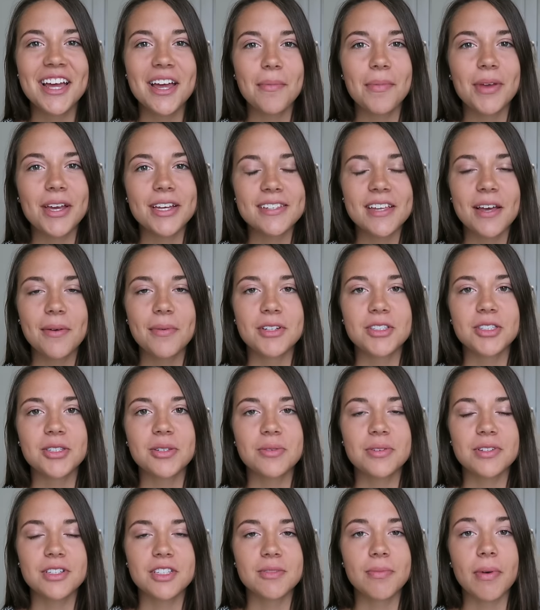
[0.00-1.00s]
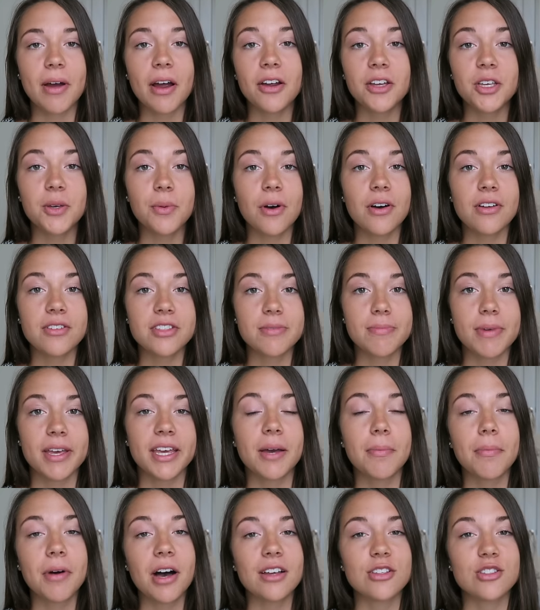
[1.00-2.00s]
because I want to inspire you all to
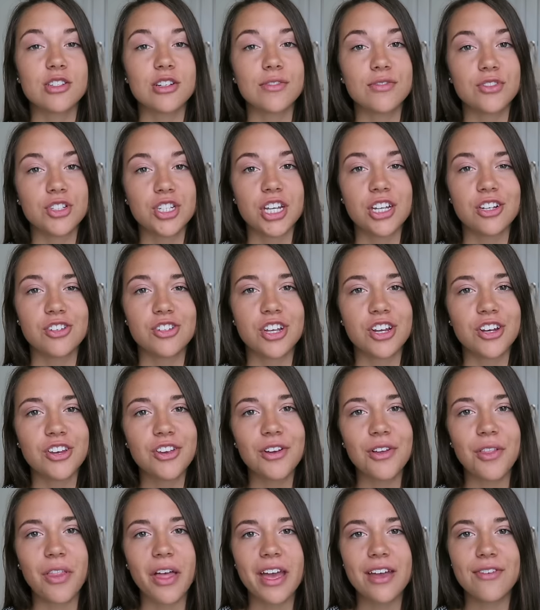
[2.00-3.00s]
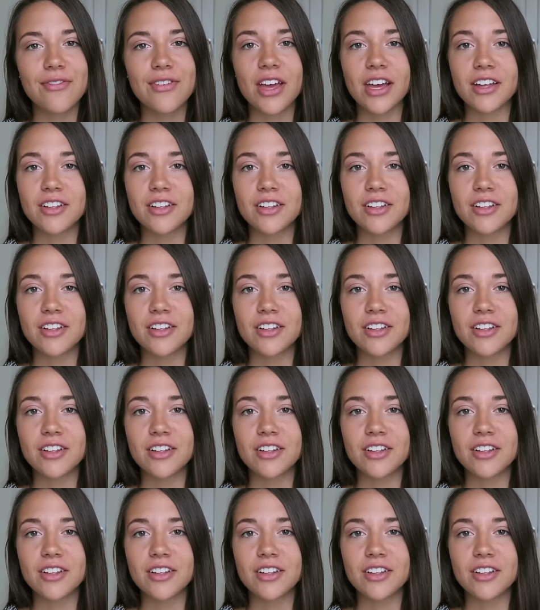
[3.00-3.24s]
make a positive change in your life